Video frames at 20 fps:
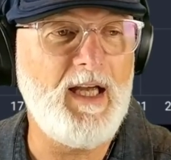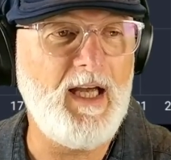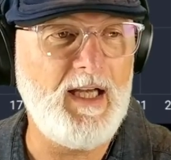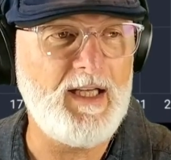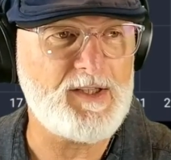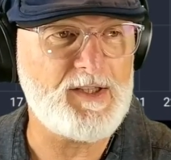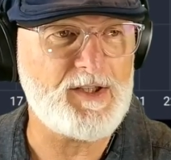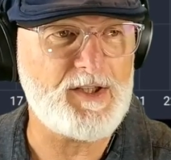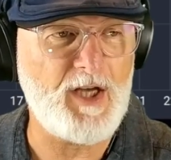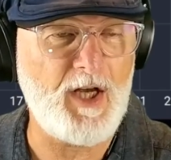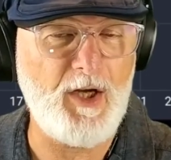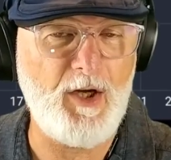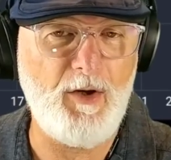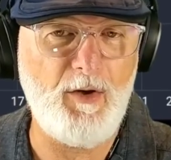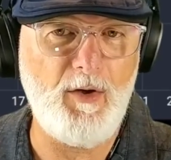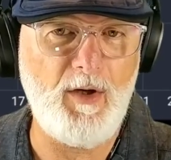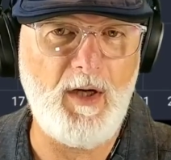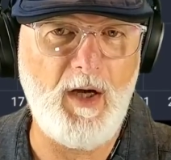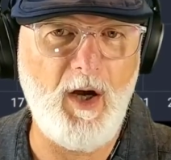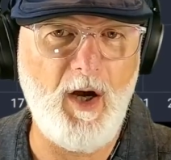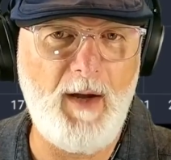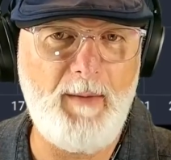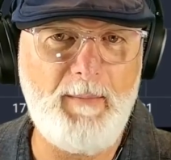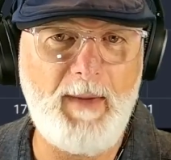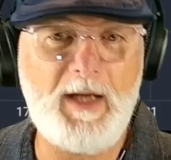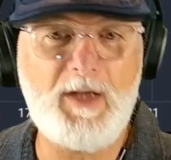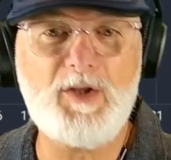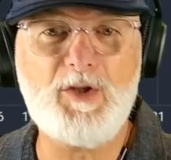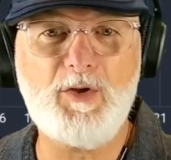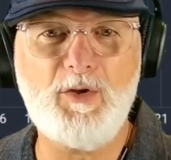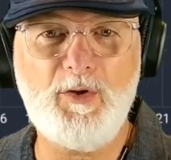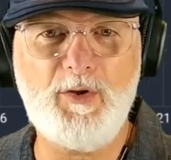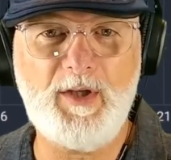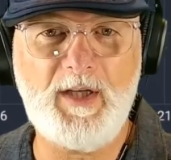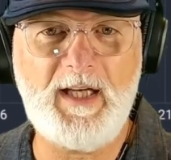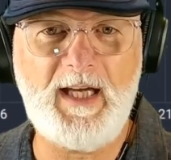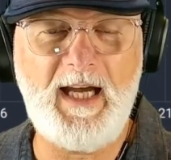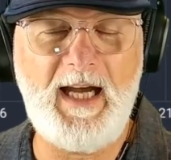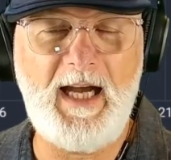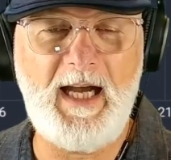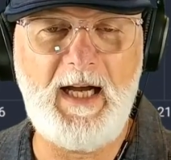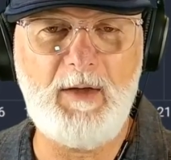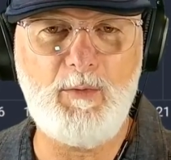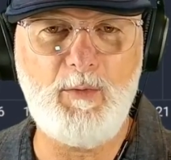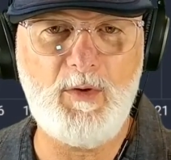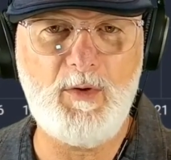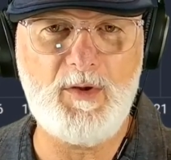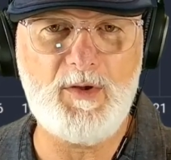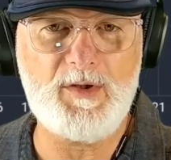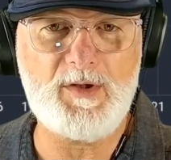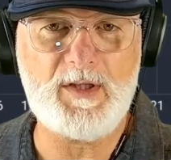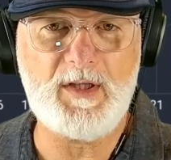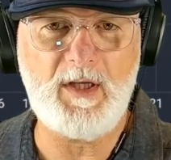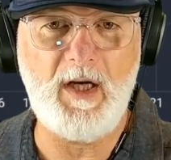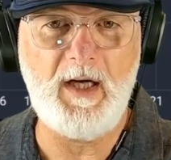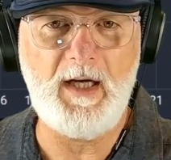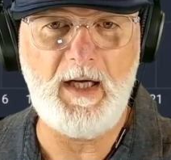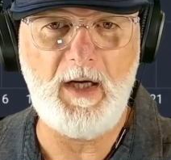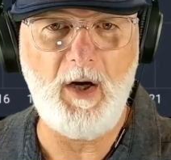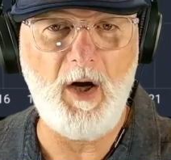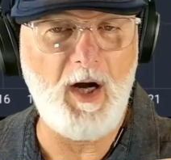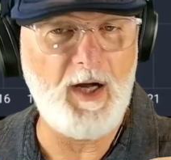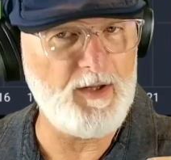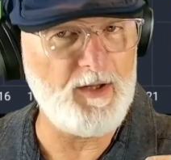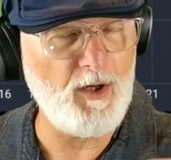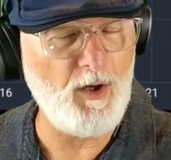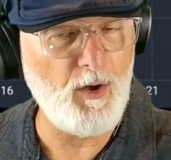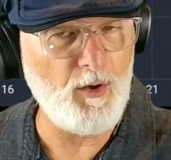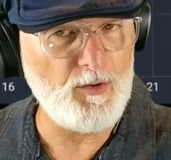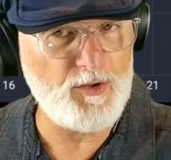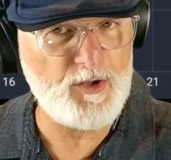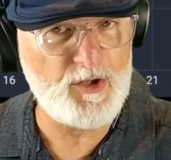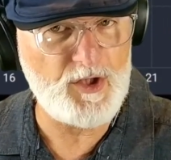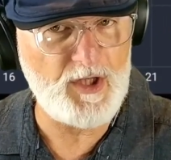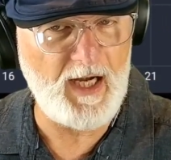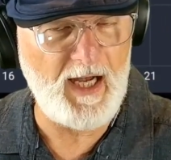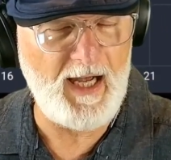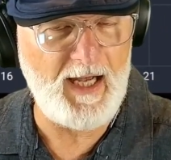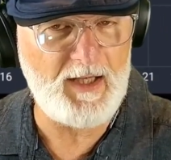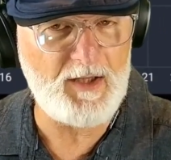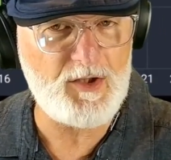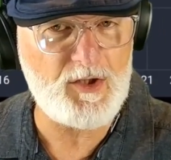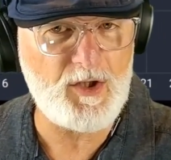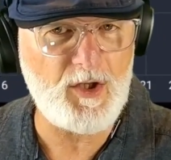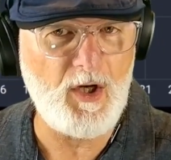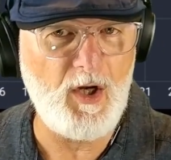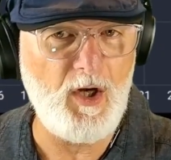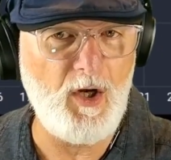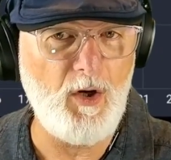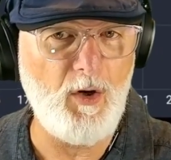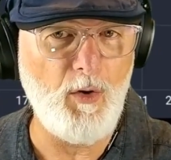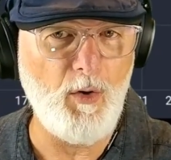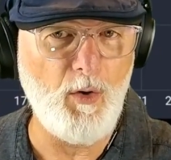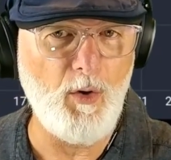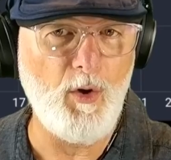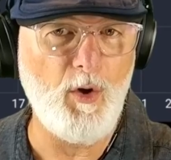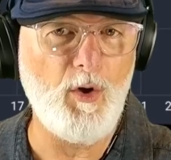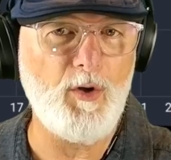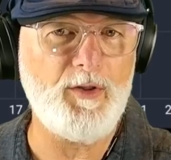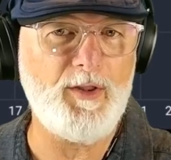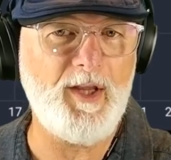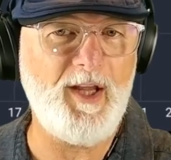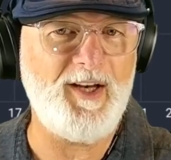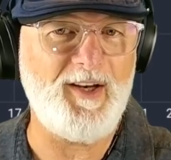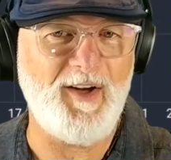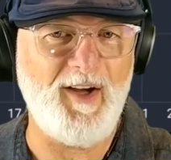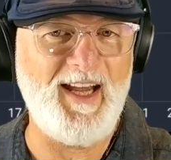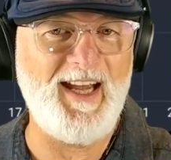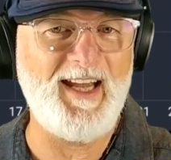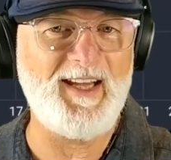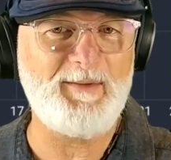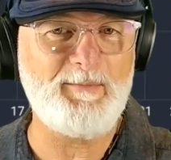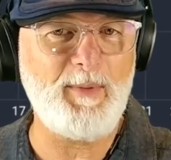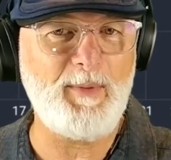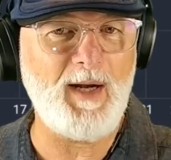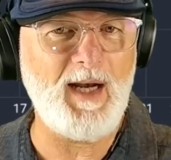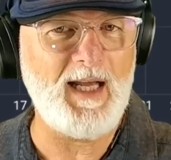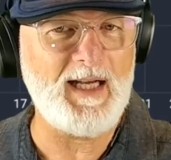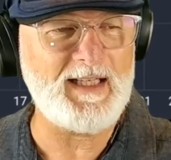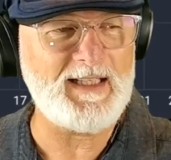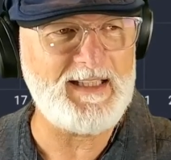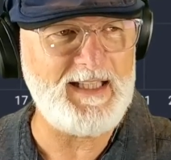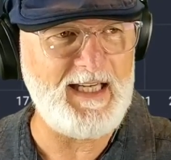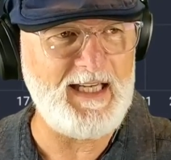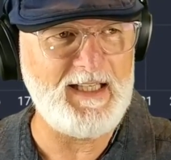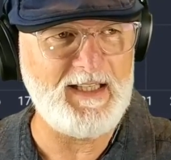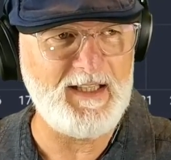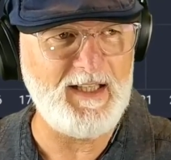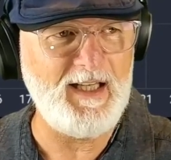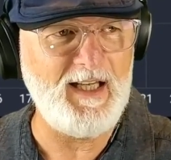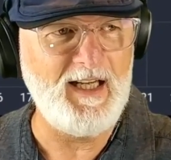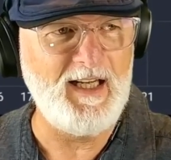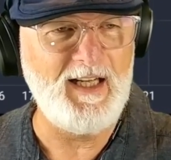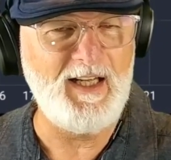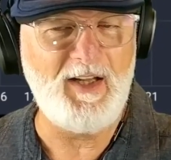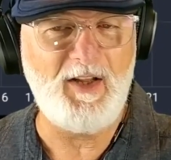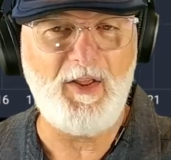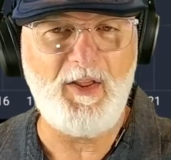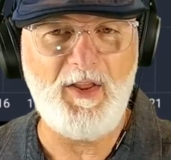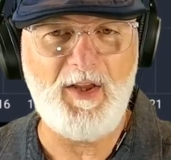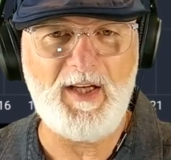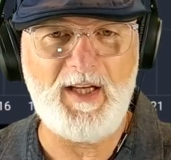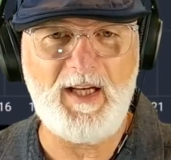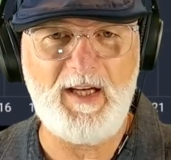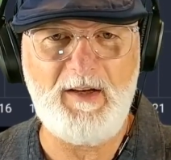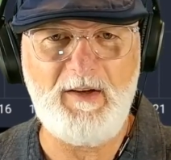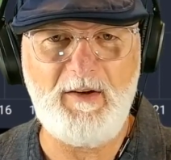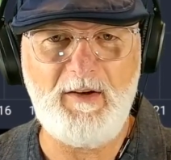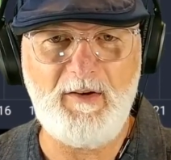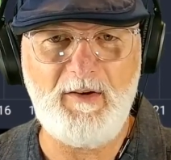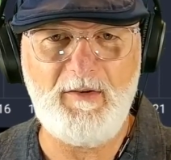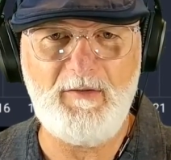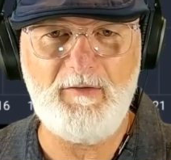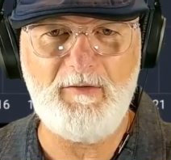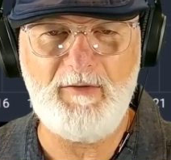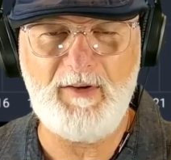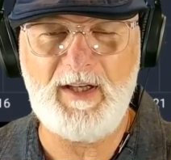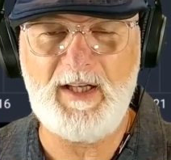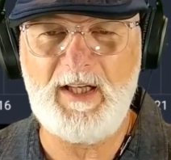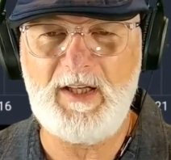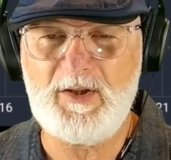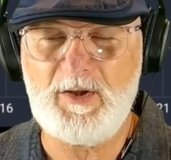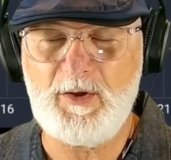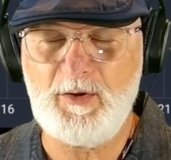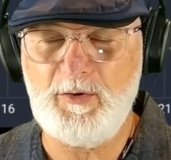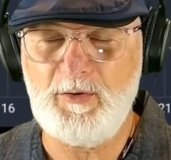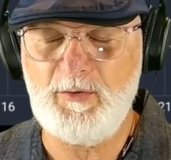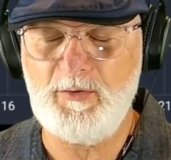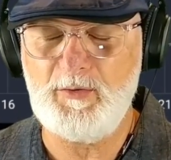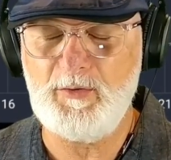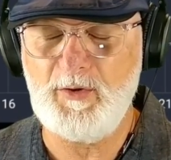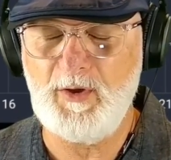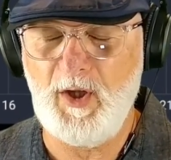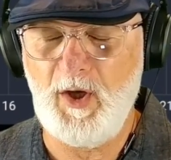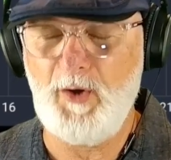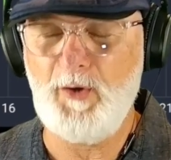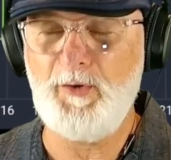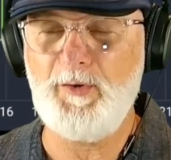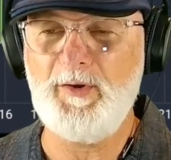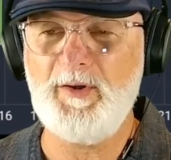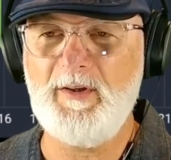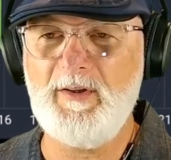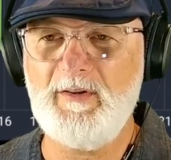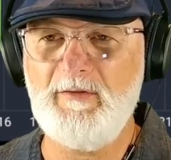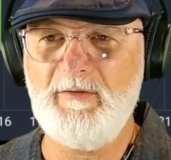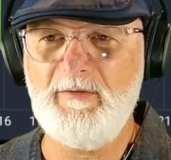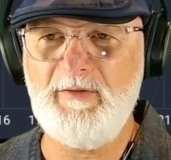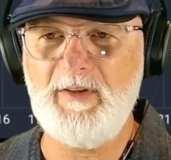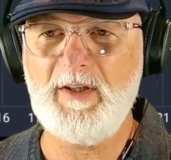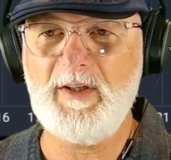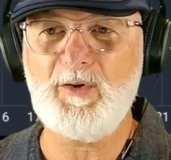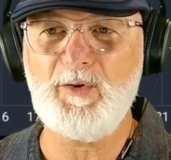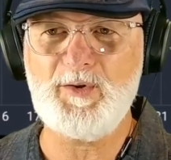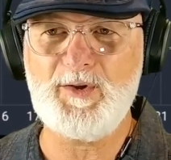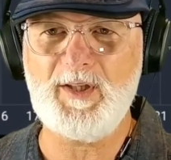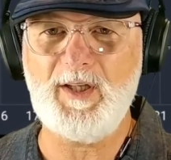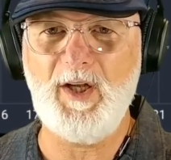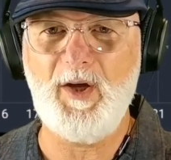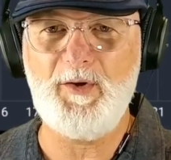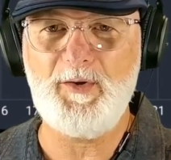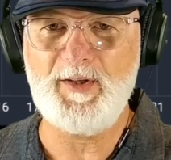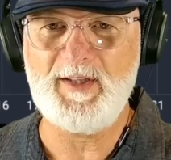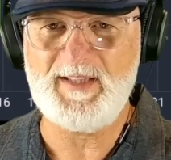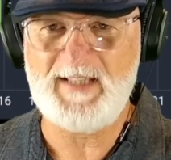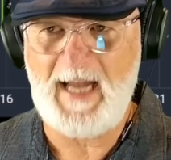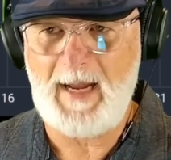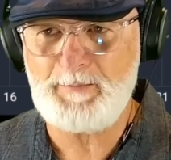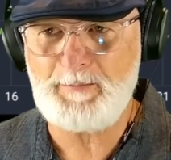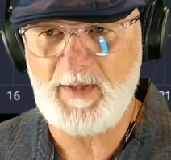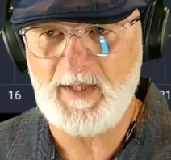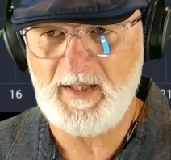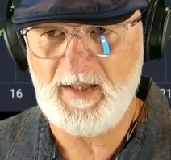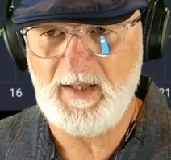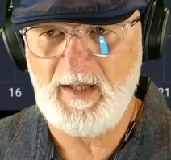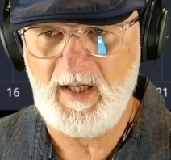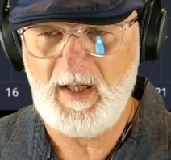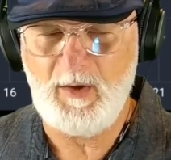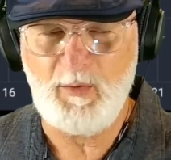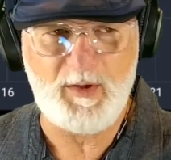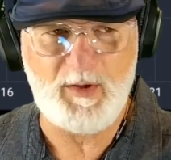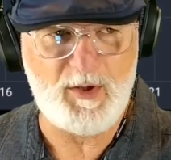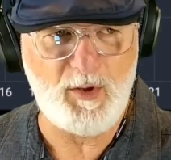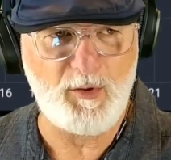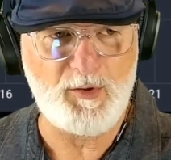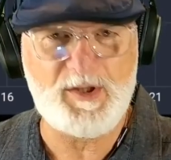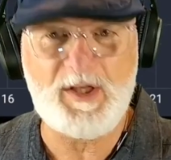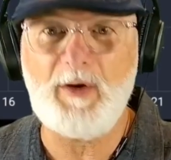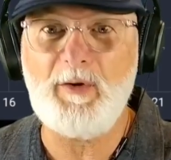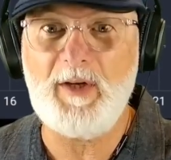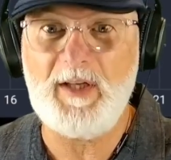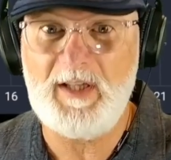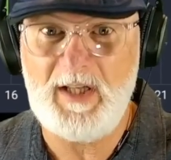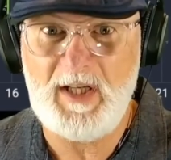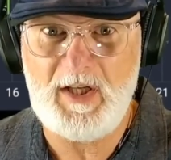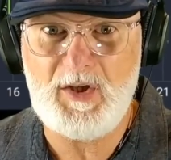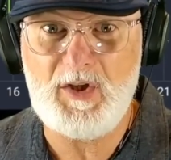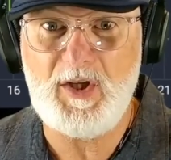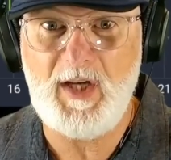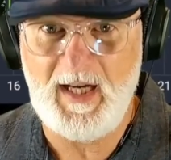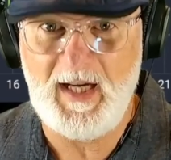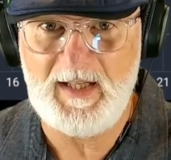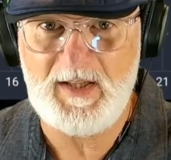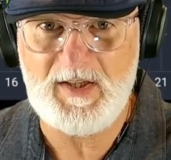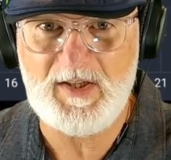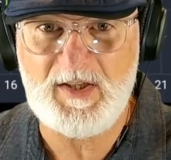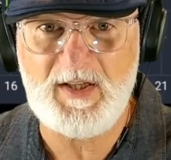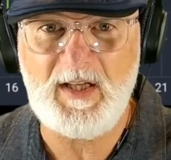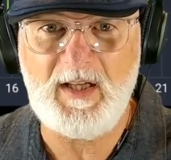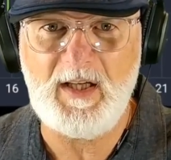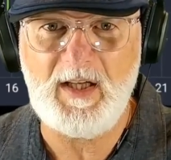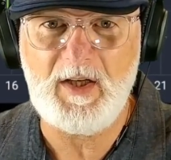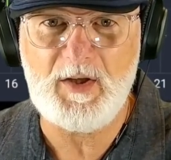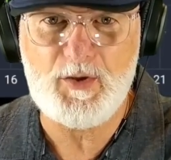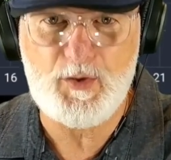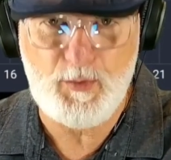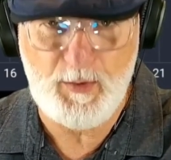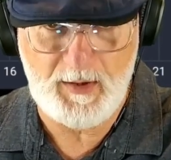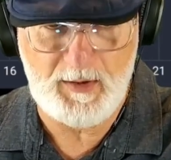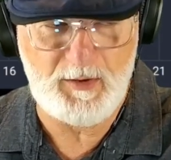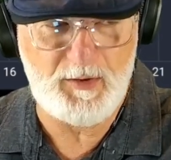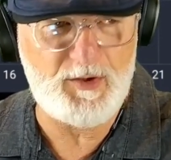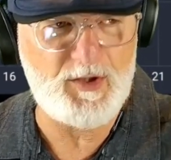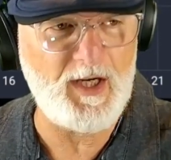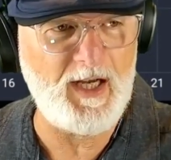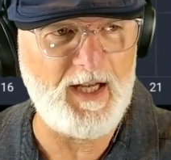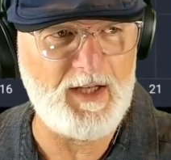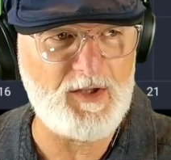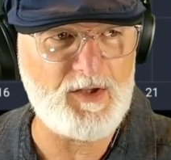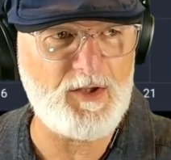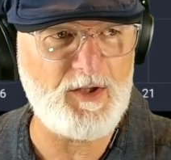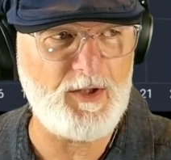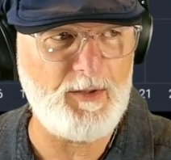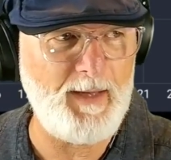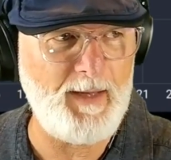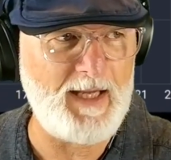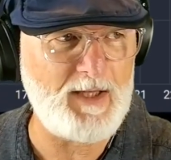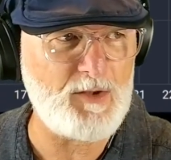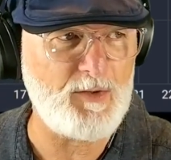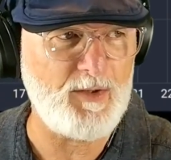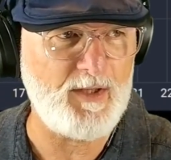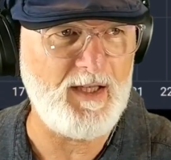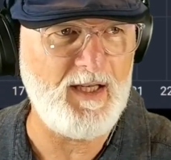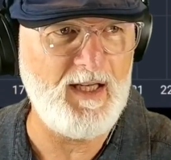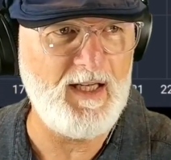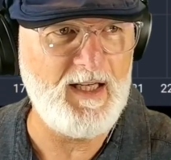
So I made sure the car was either on charge or that I had plugged in the V2 load, the vehicle to load adapter, which also initiates a trickle charge to the battery.